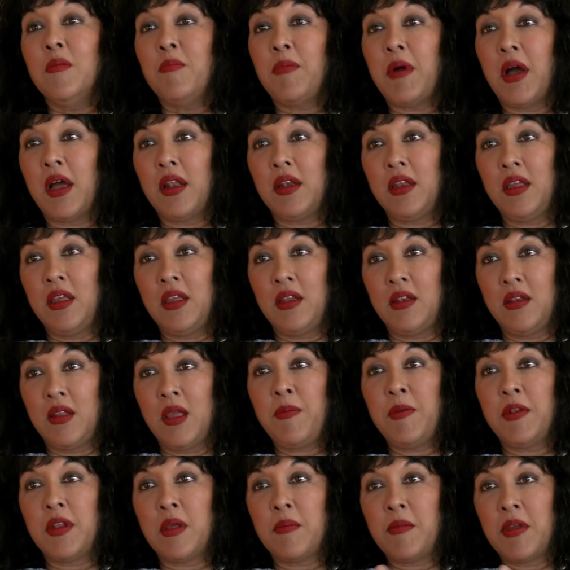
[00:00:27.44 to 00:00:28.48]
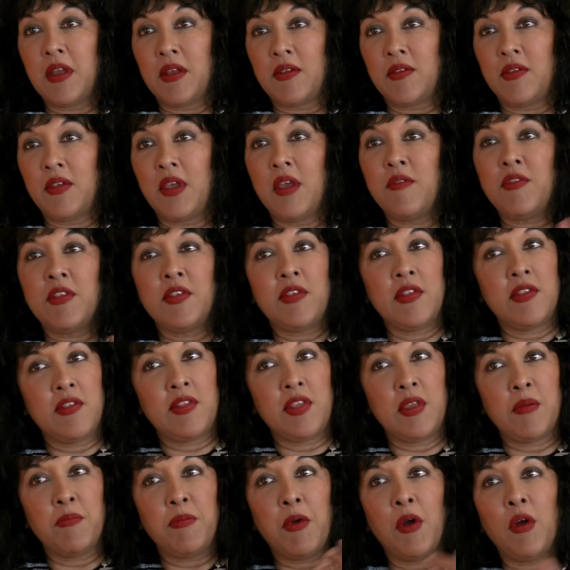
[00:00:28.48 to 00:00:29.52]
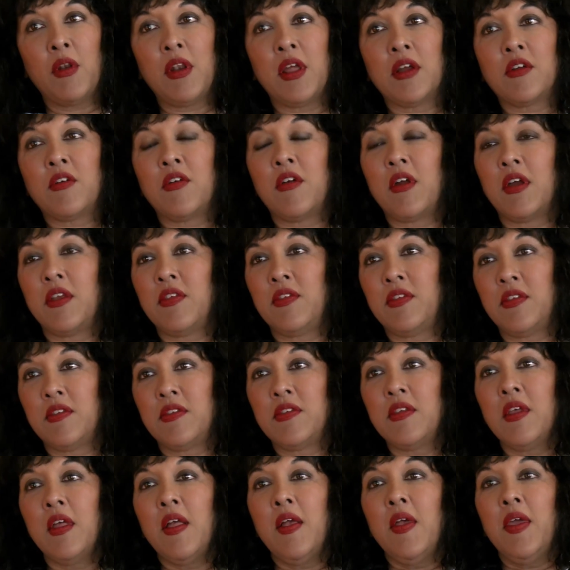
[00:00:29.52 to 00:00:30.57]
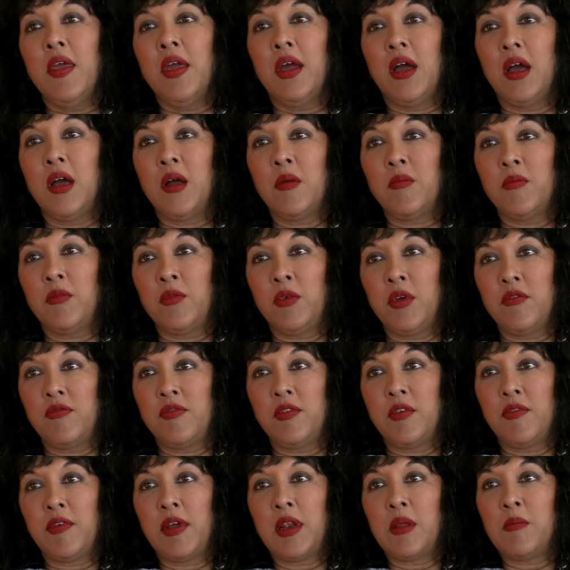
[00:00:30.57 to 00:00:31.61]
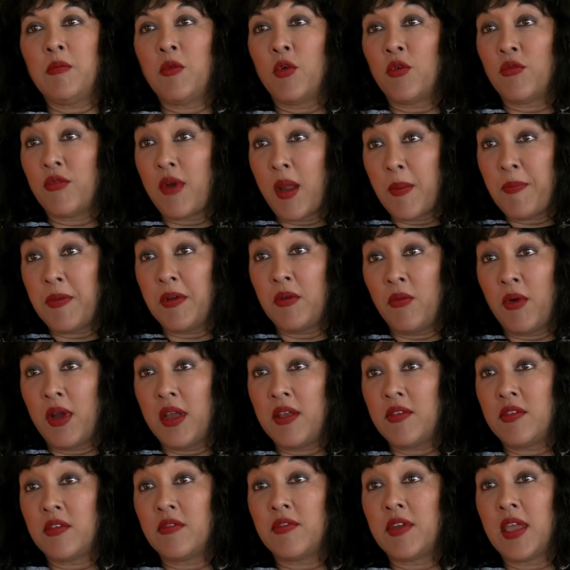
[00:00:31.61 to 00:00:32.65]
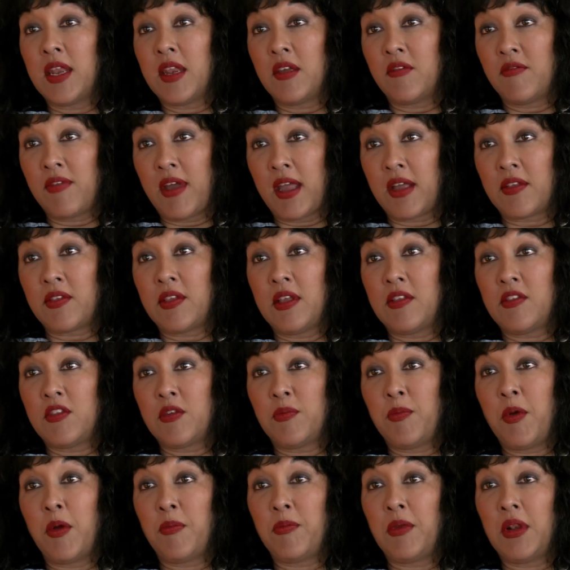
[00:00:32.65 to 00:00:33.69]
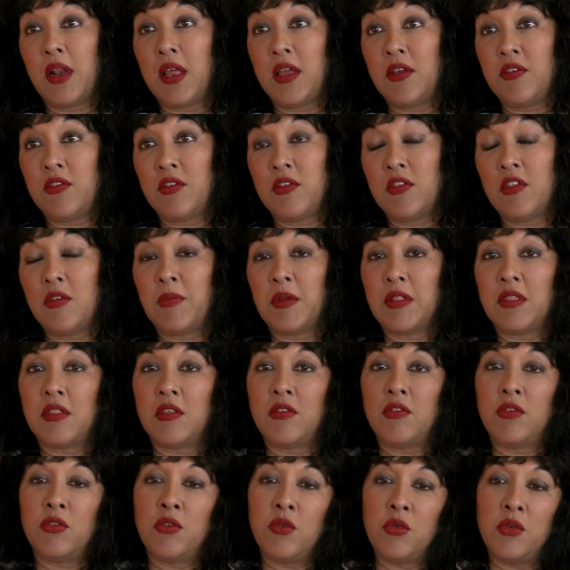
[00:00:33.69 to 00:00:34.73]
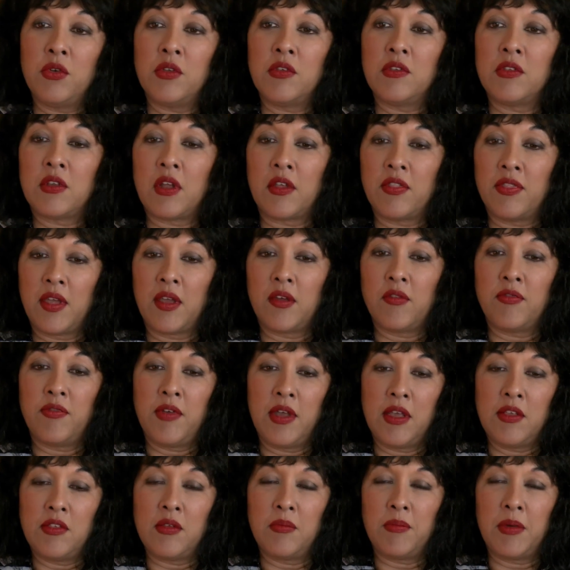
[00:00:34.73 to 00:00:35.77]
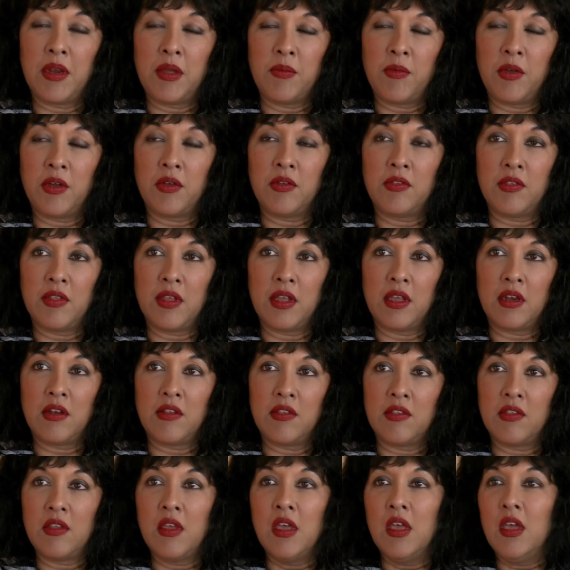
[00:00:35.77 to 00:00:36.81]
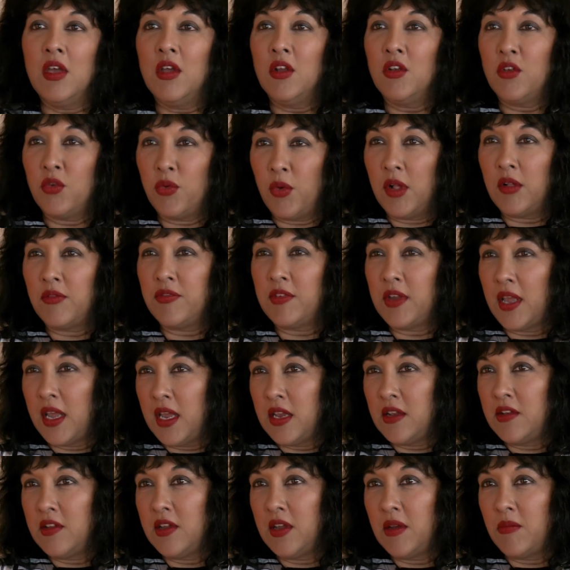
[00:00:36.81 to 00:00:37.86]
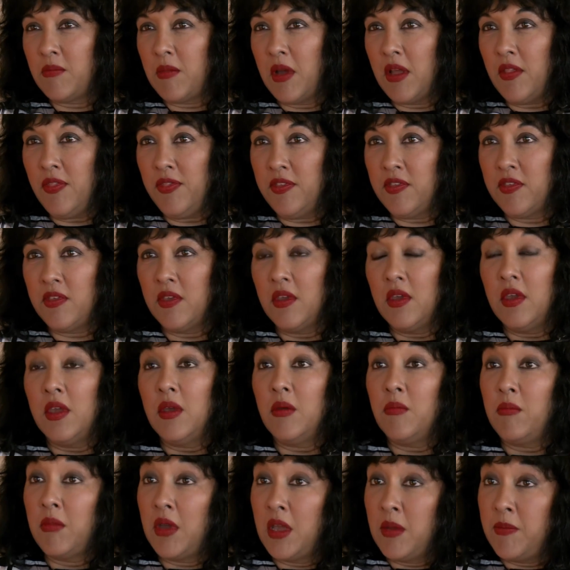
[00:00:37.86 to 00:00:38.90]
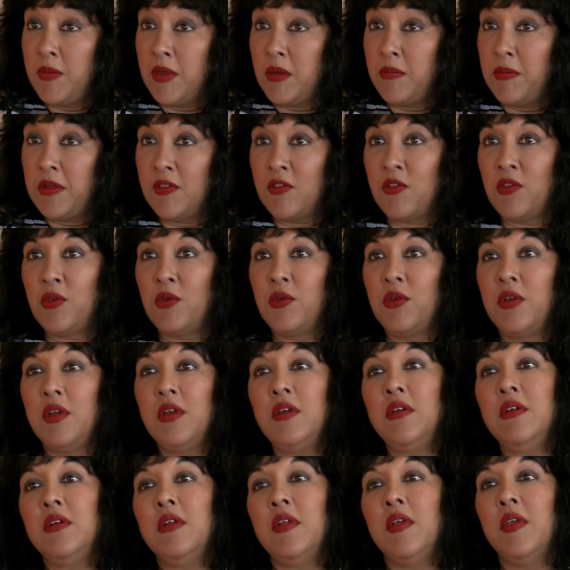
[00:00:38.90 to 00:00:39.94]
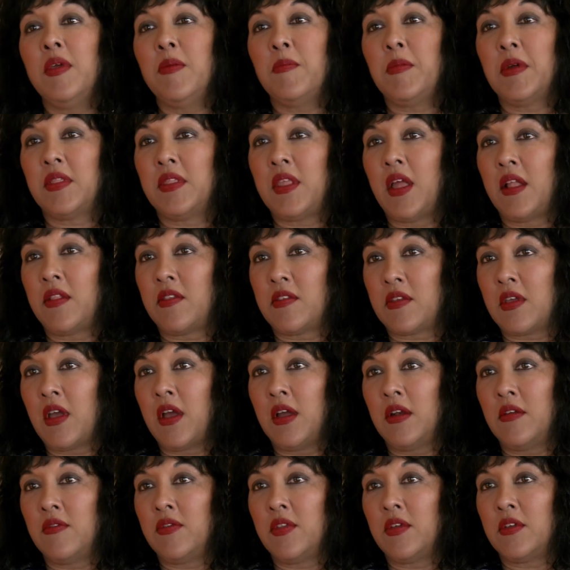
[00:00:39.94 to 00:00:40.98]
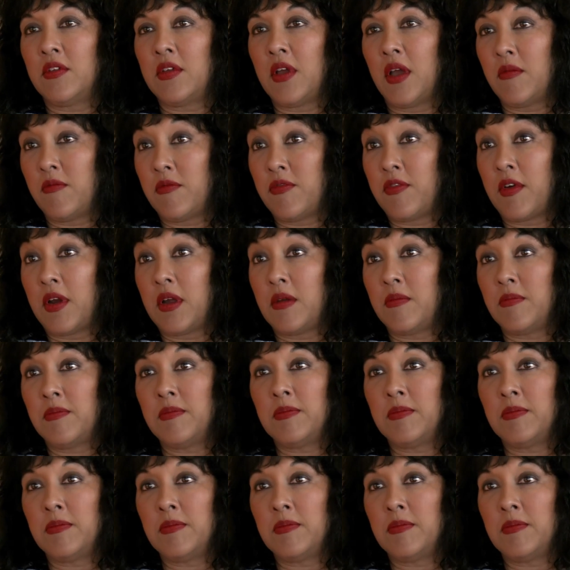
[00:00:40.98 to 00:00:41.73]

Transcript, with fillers: But in epidemics, ever since the Ebola crisis, um, we've developed more rapid ways of getting vaccines to populations. But the soonest, I think, feasibly we could see it is twelve to eighteen months, maybe a bit sooner, but that's kind of the time frame.